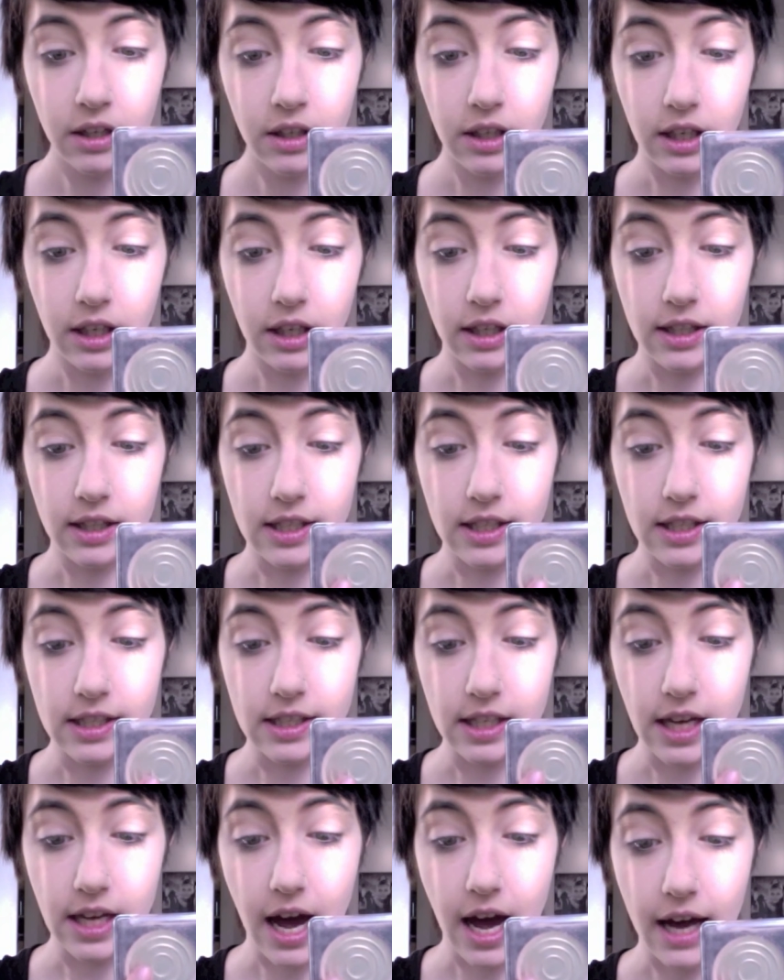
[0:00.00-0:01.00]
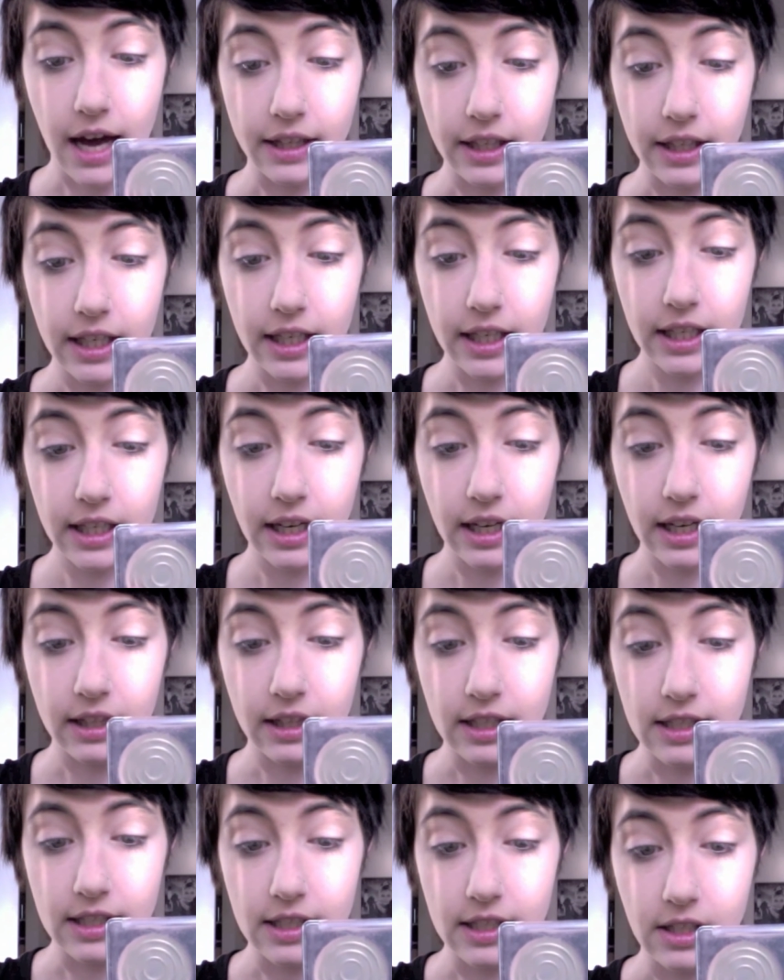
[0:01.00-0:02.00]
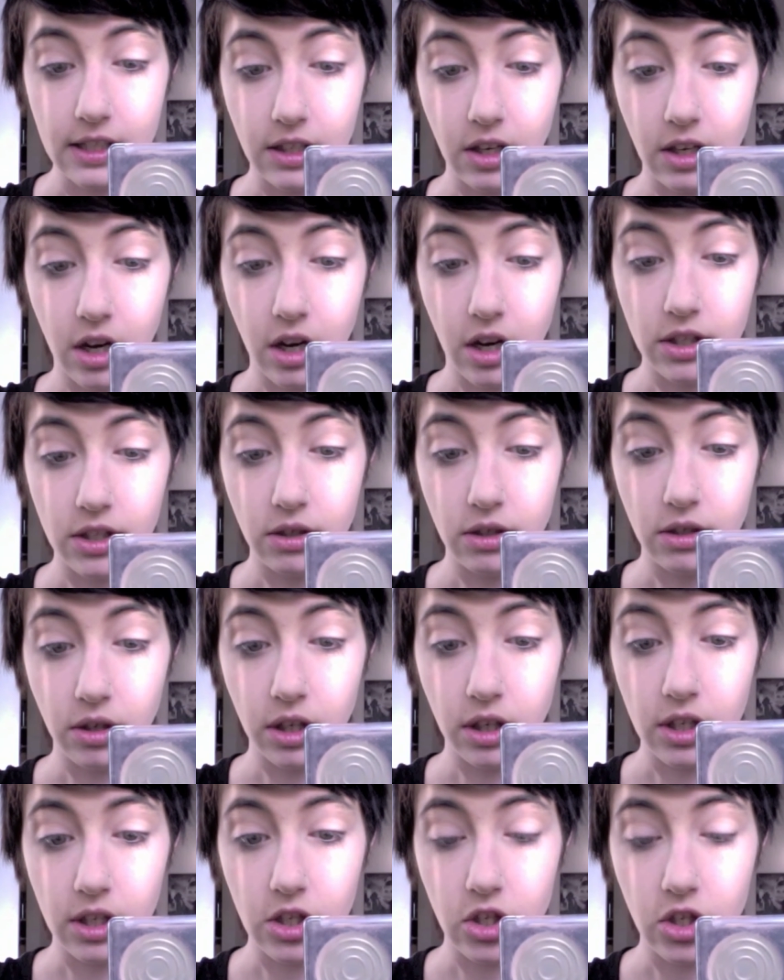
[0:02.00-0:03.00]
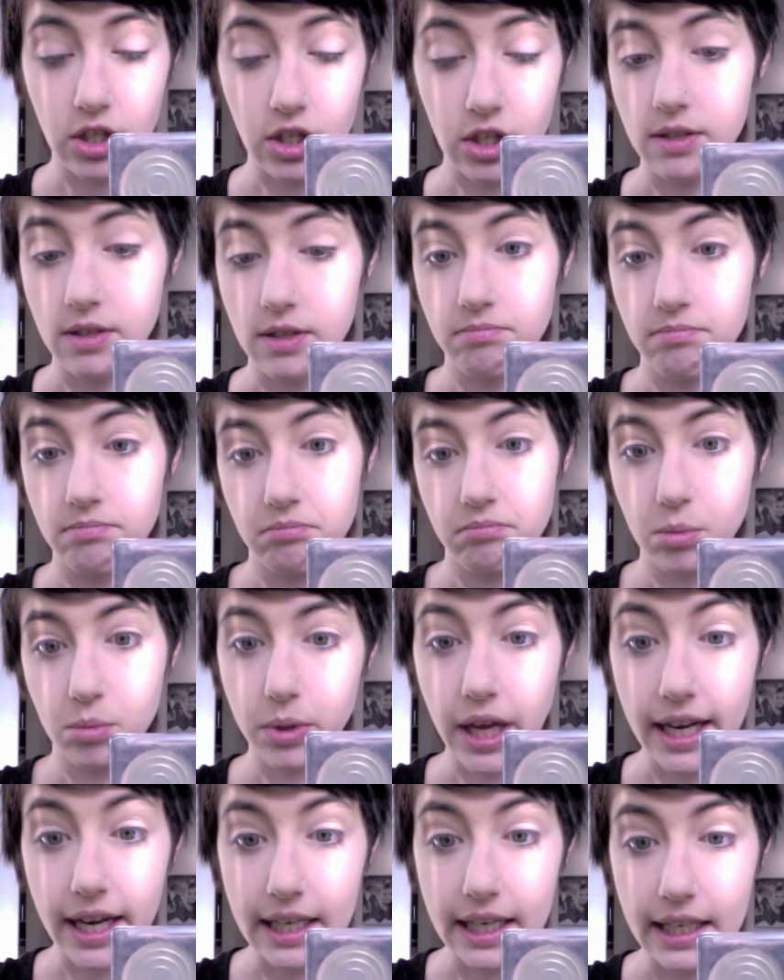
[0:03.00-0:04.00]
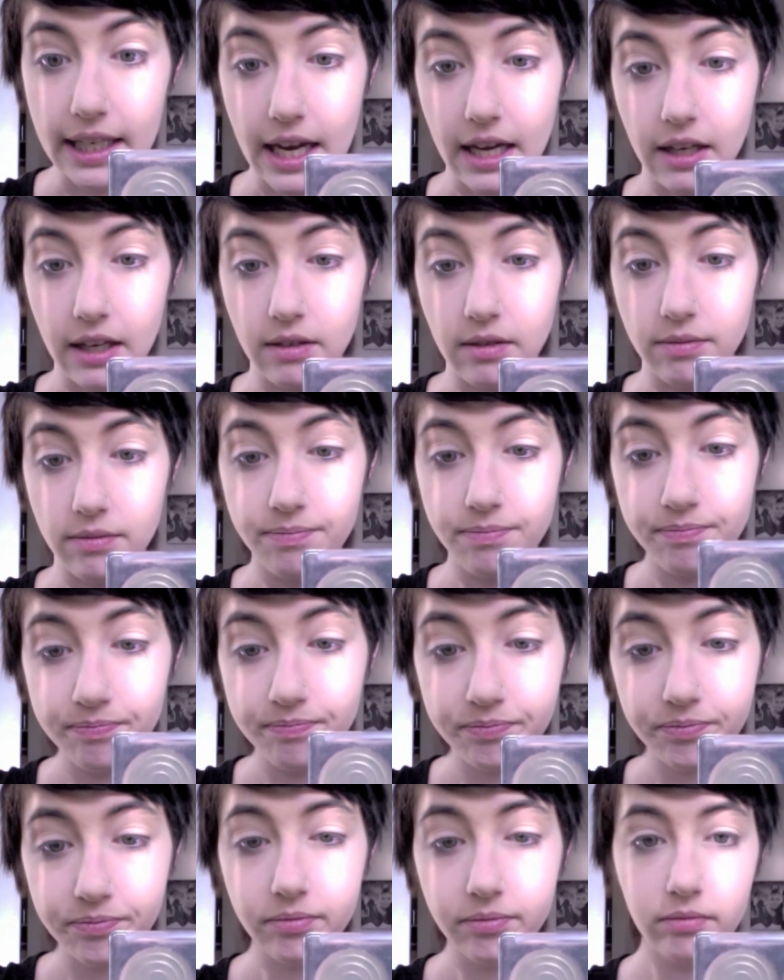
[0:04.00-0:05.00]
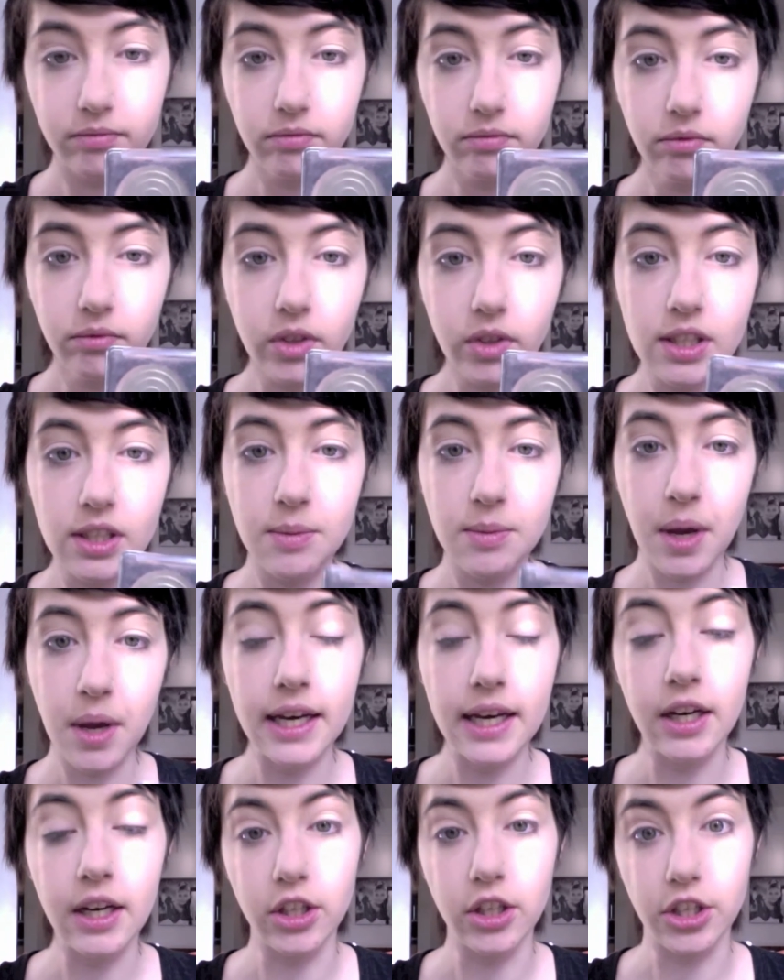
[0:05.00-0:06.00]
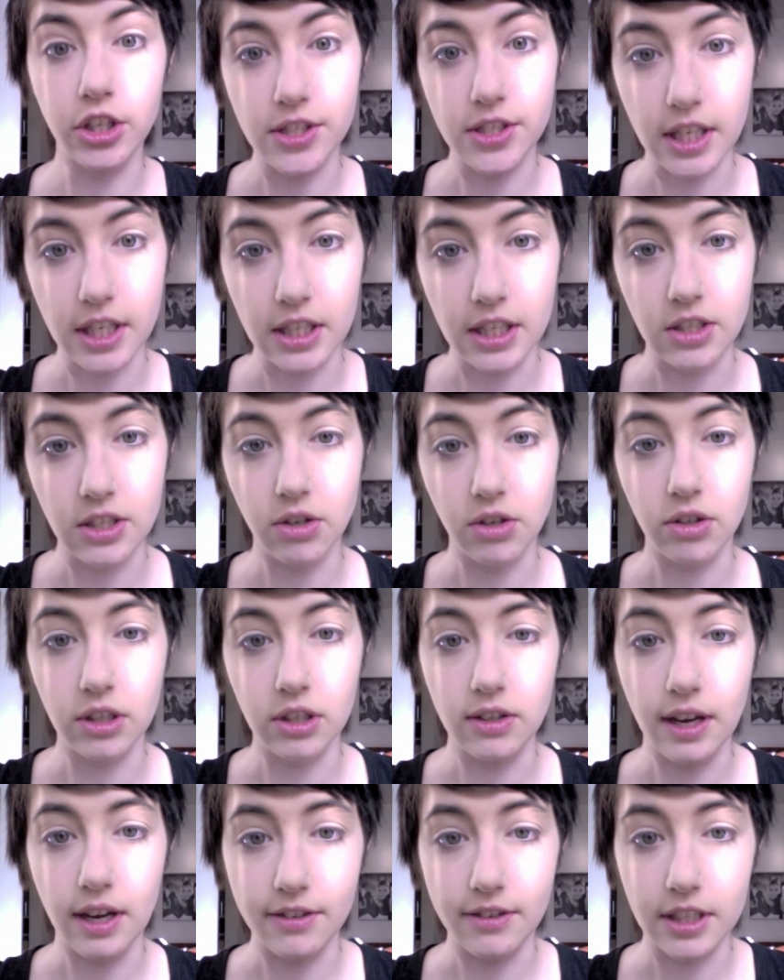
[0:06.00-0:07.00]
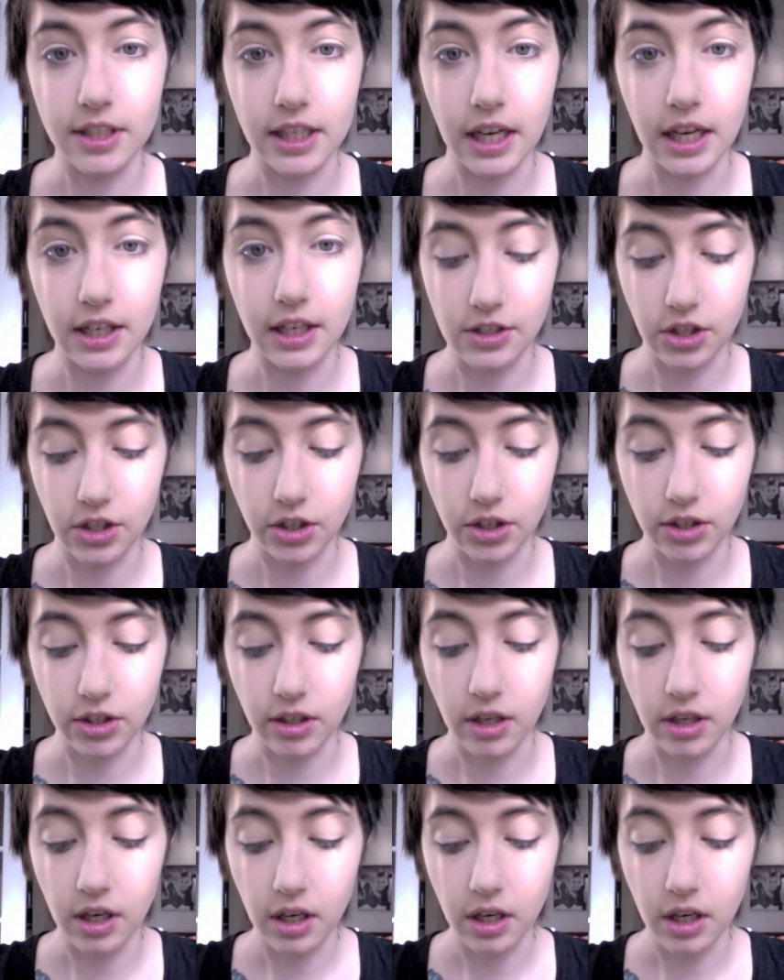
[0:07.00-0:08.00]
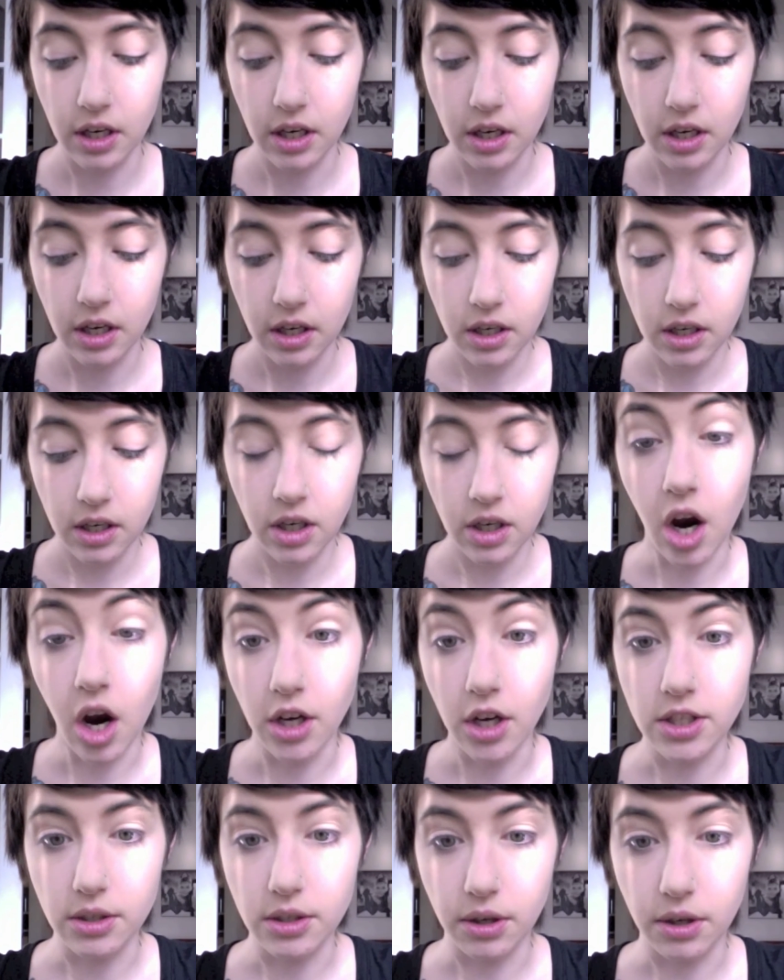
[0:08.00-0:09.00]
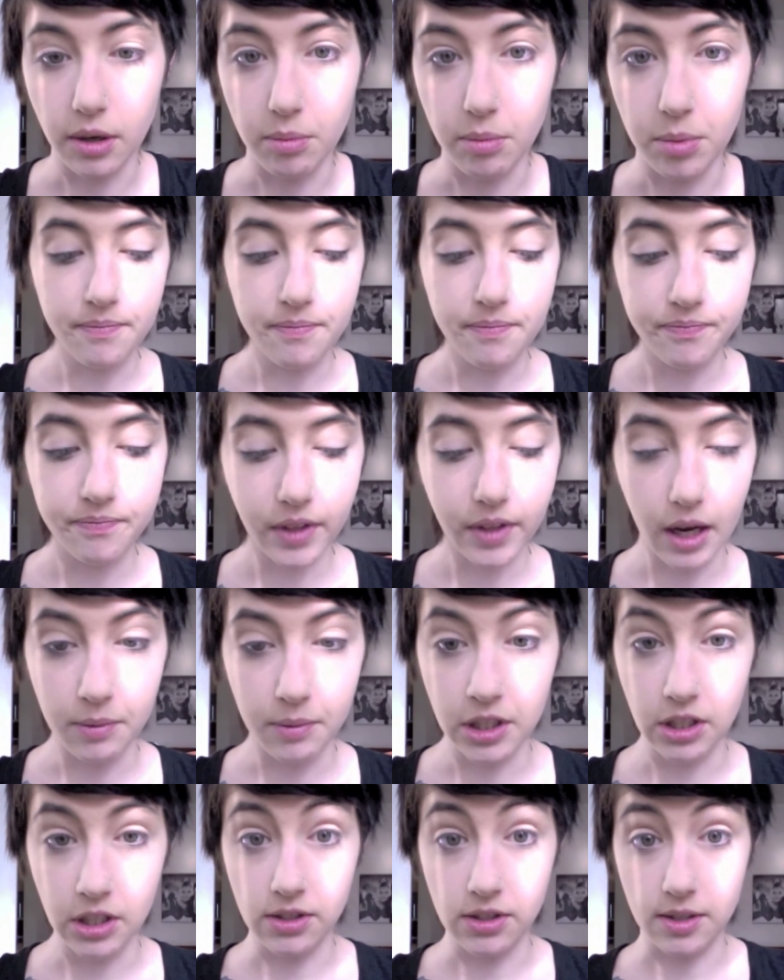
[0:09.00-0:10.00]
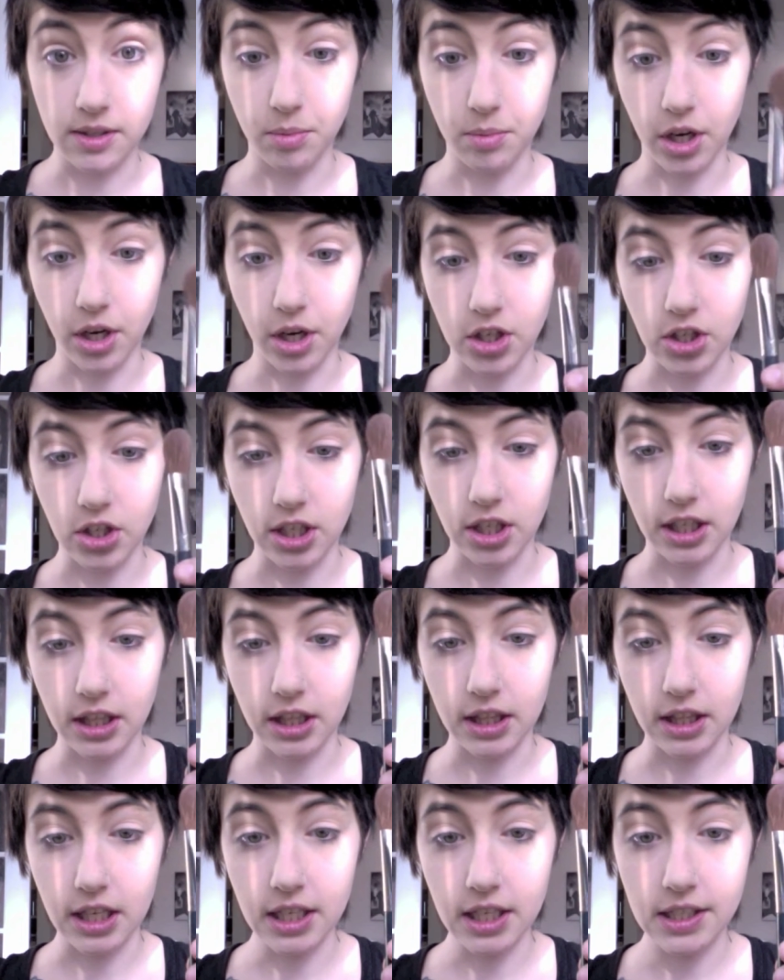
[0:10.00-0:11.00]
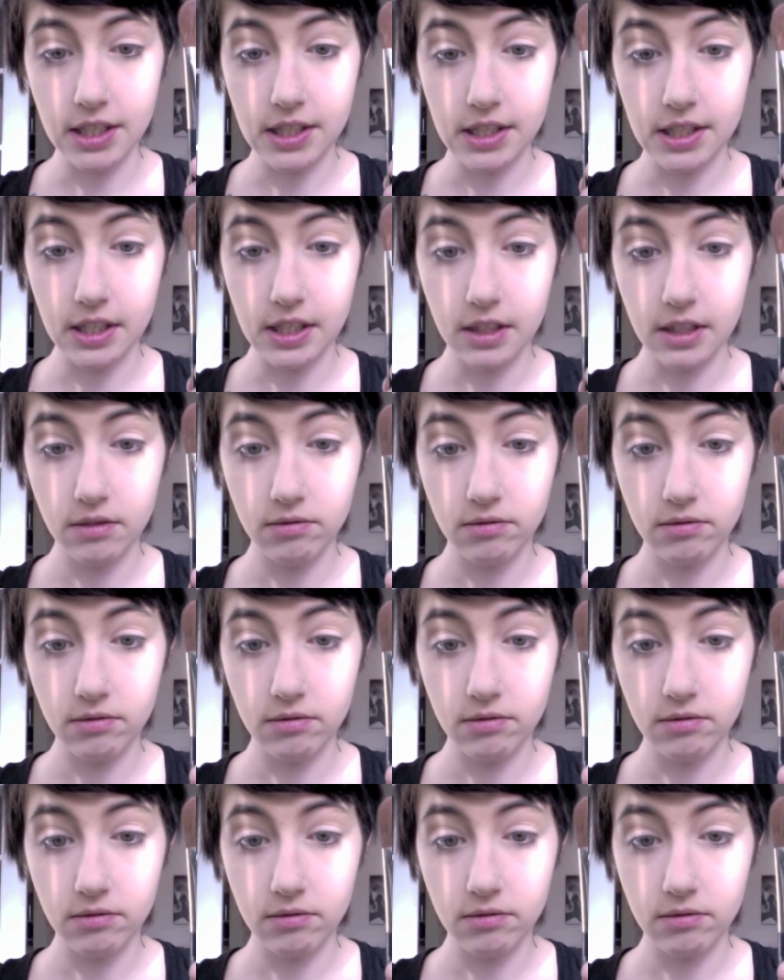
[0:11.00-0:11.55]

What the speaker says: This is the highlight and this is the contour. It's just light, and depending on your skin tone, you'd have to get a certain contour. I'm going to use a brush like this.